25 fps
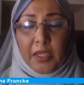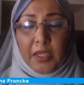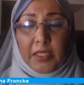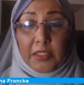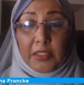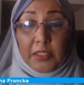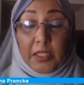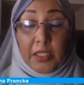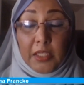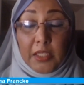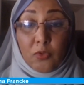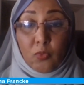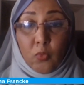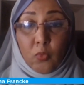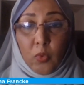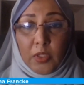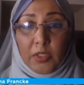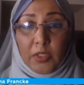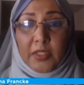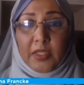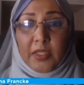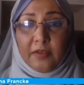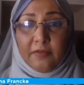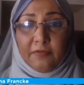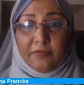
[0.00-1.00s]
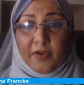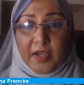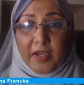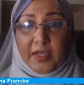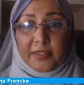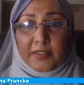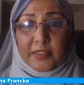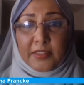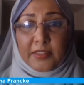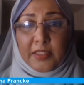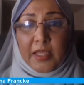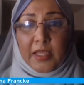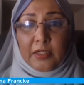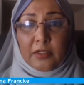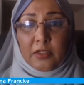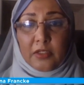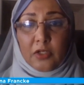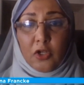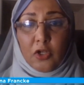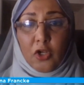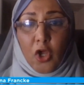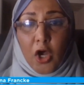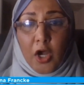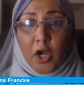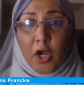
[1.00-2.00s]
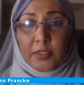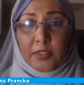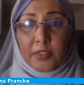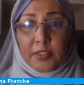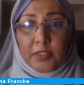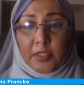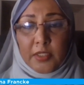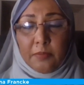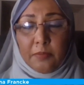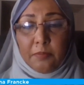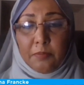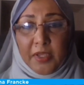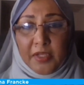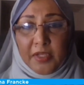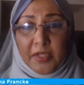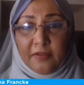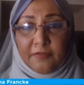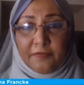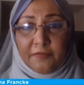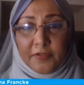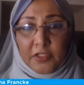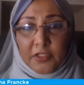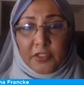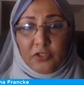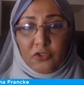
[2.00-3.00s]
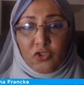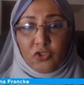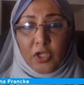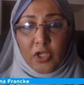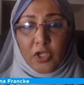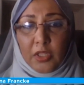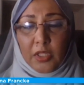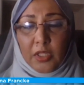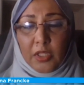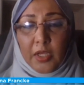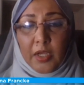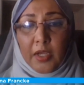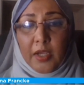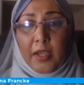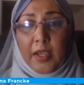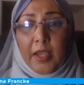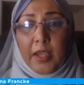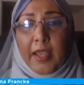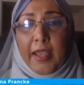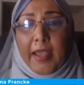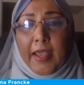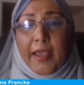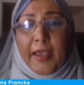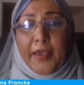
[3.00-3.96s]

it will give us that long-term benefit, inshallah.